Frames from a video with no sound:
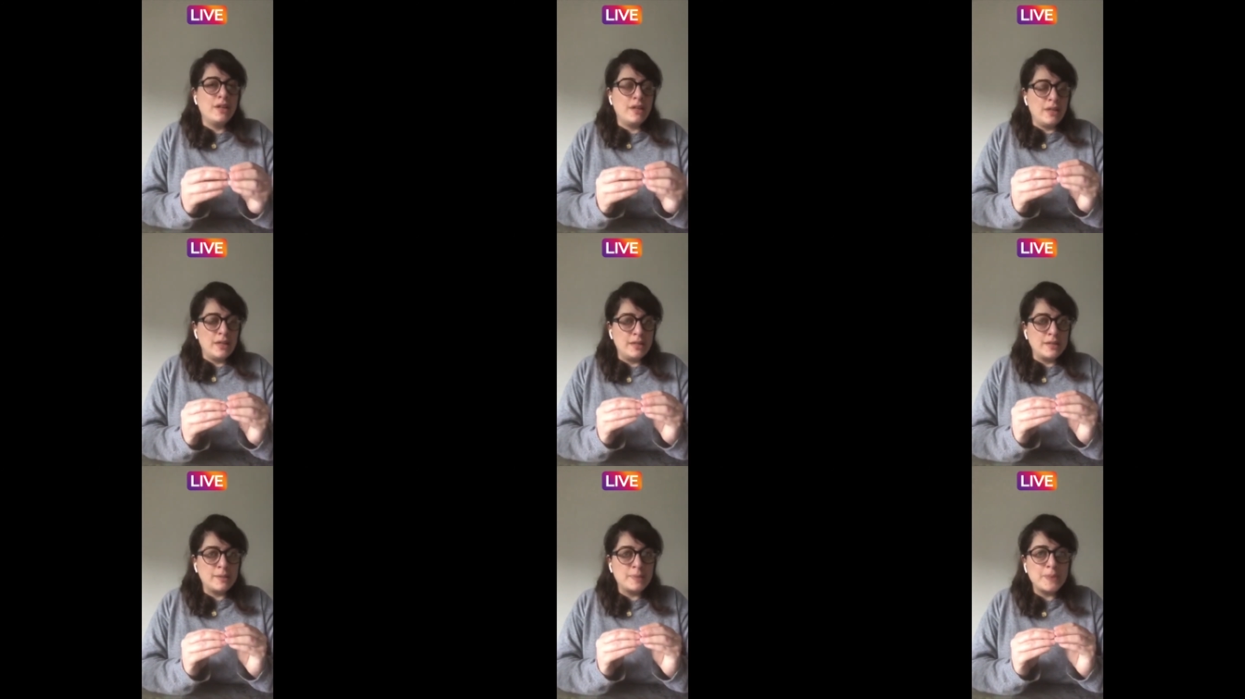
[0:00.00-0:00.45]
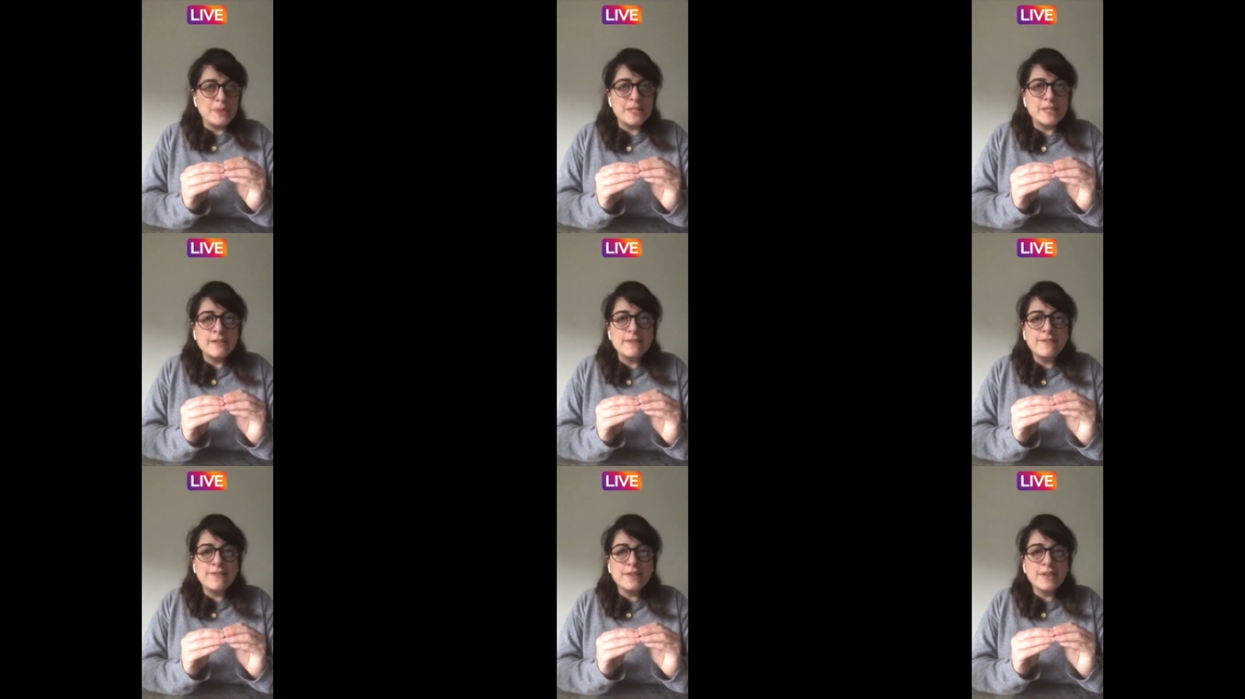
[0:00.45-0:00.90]
a
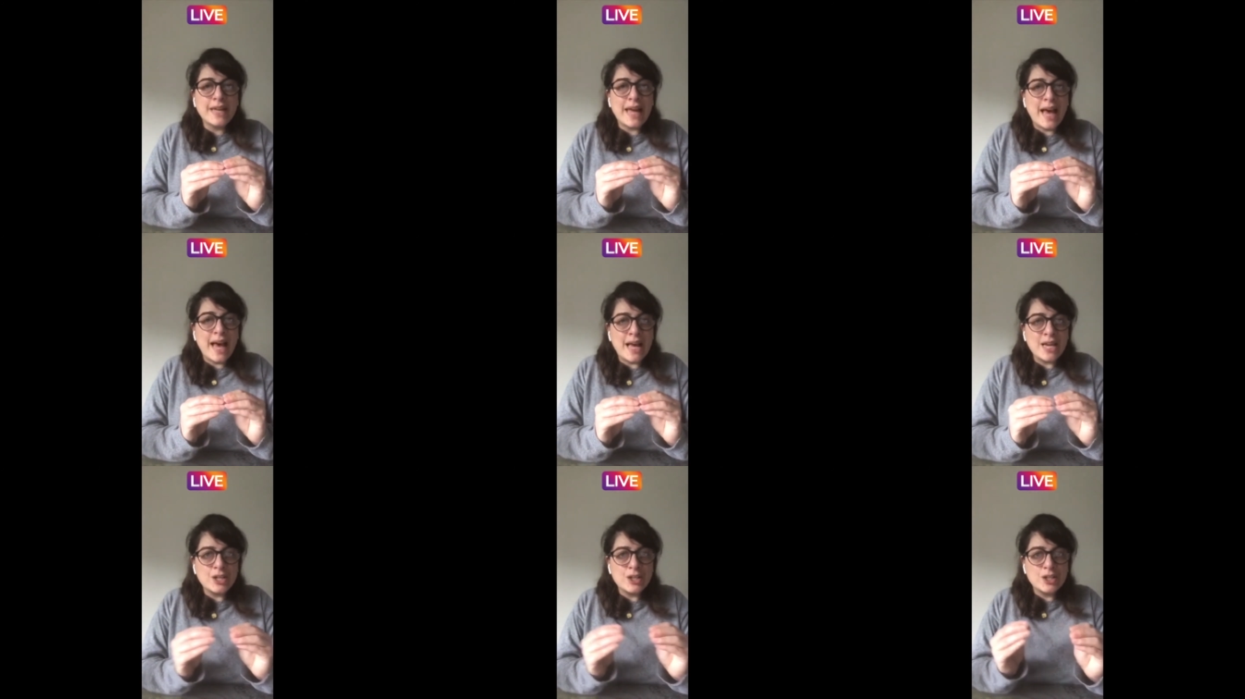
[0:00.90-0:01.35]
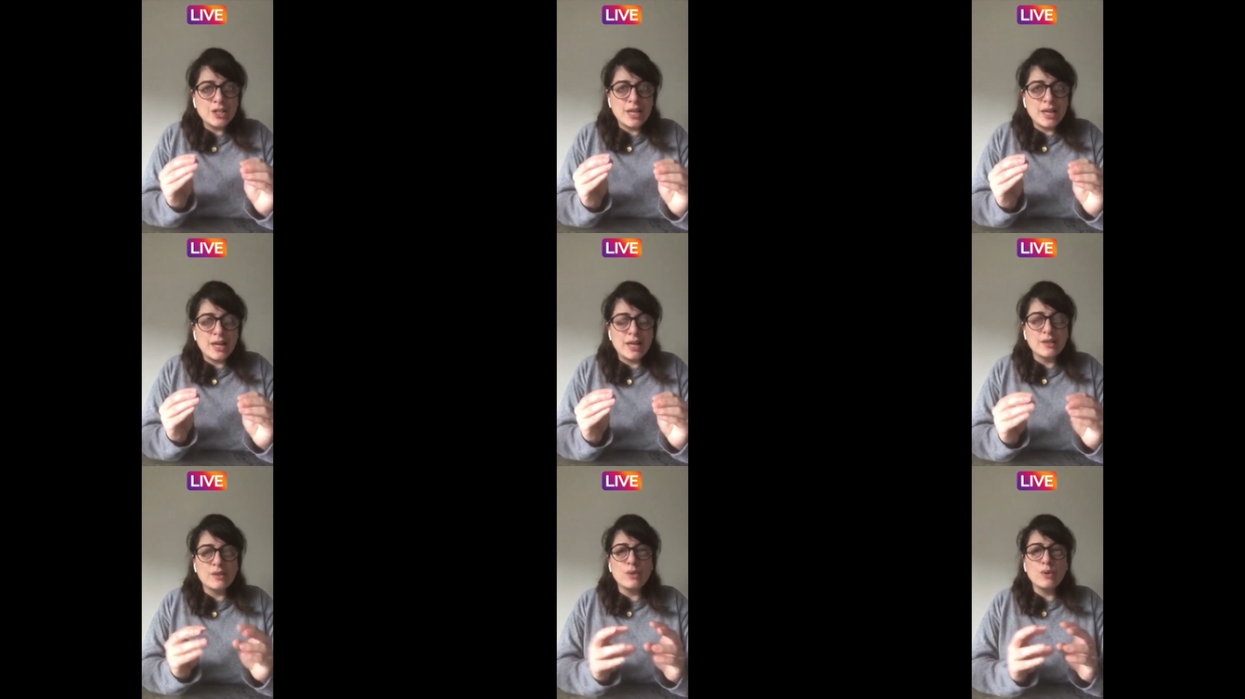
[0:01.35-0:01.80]
specific
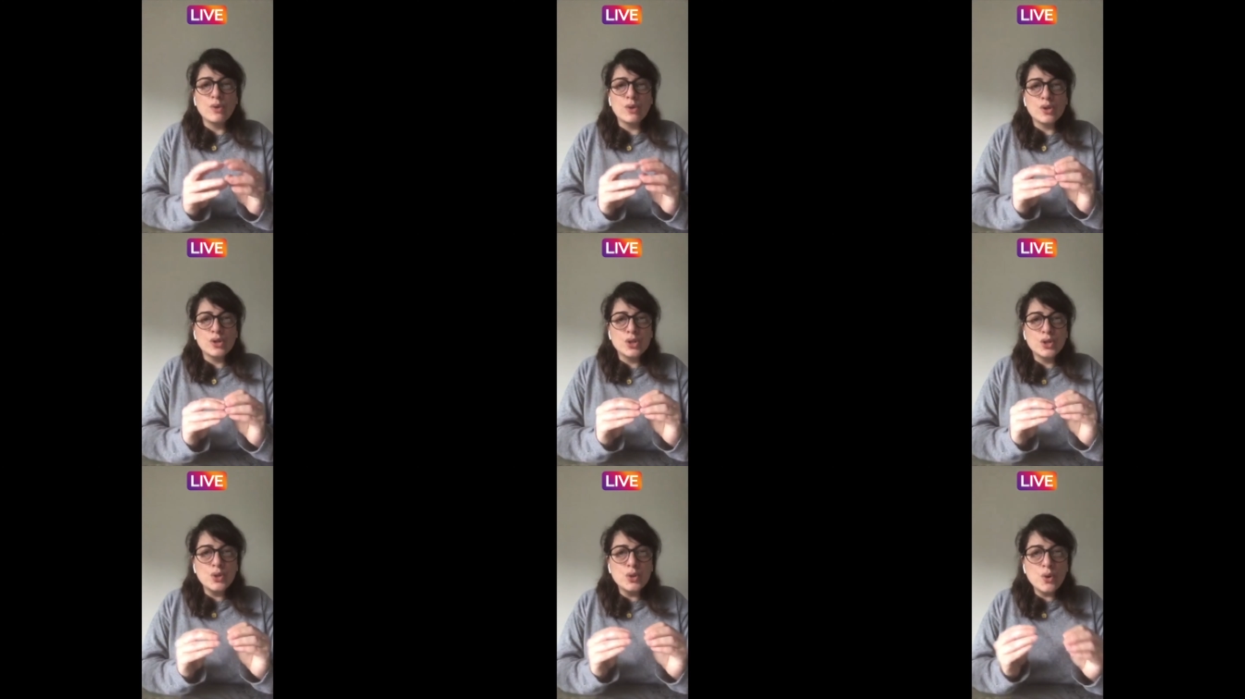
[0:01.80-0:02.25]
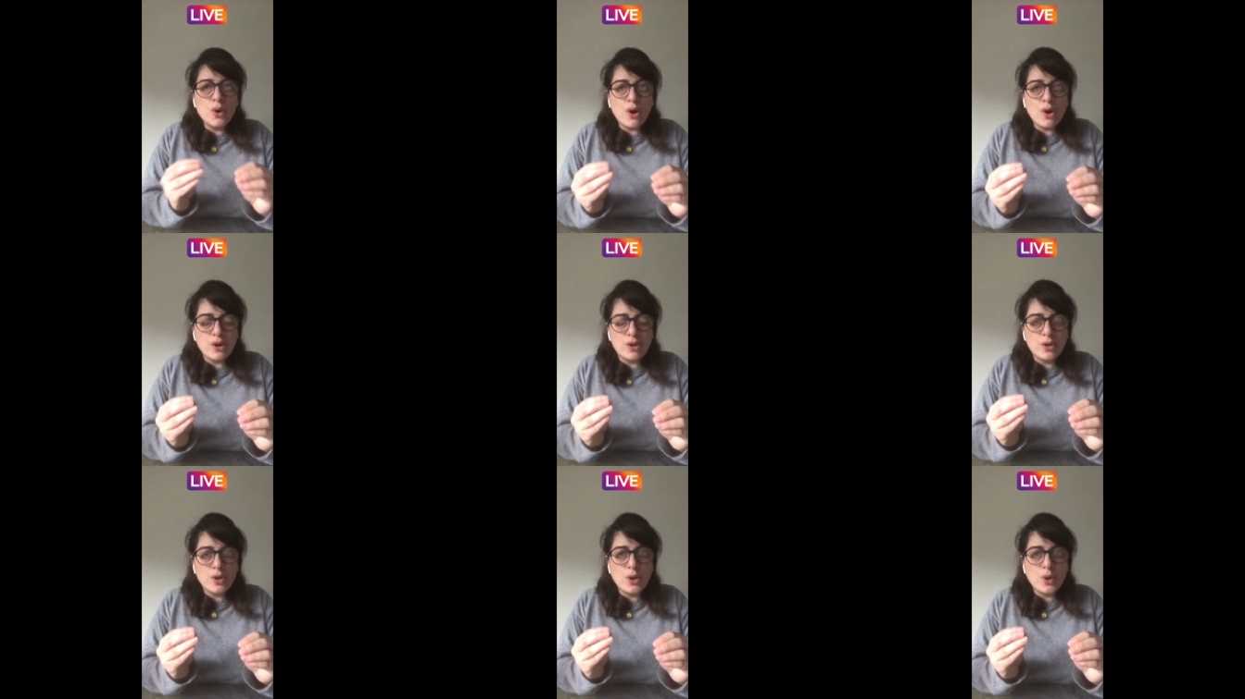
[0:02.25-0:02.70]
hashtag or
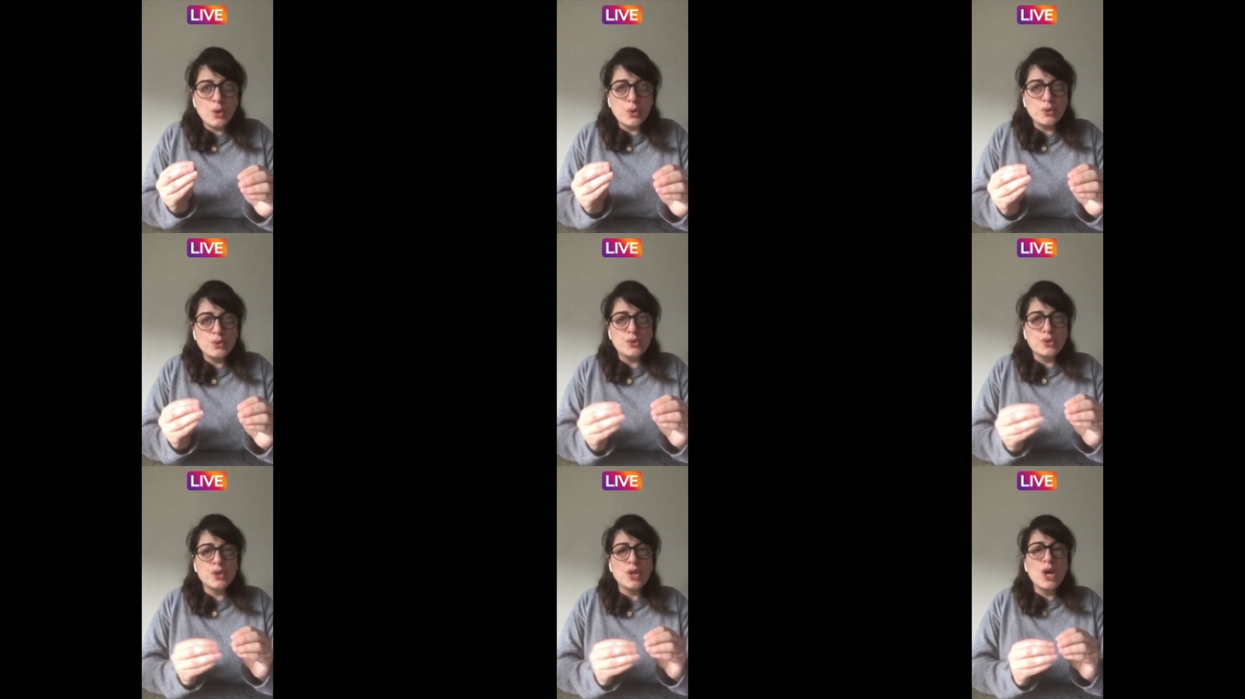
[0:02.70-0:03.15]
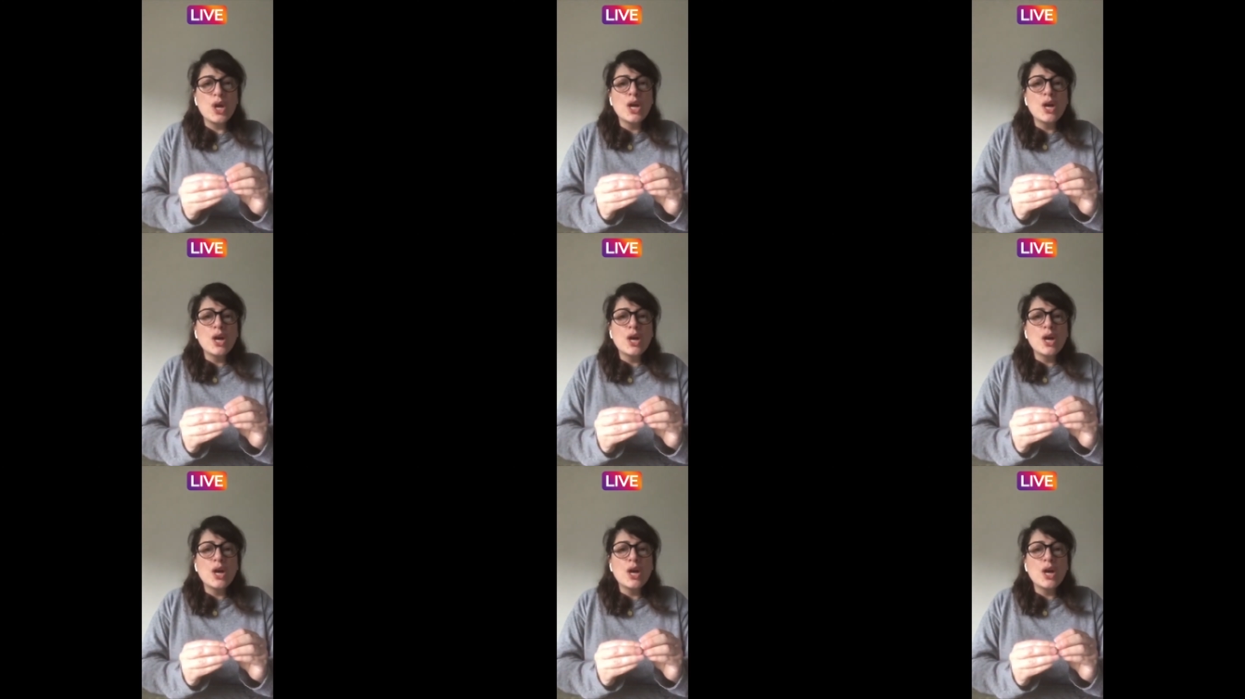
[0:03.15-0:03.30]
QR codes